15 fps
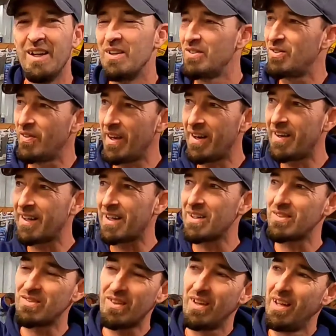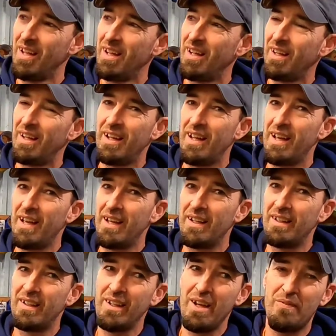So there it is.
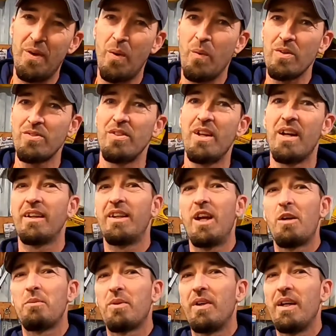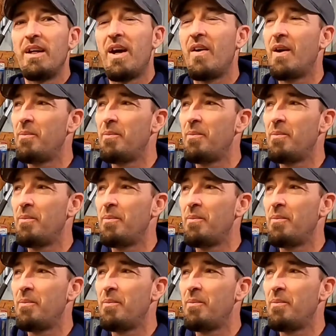And if I wasn't on camera right now,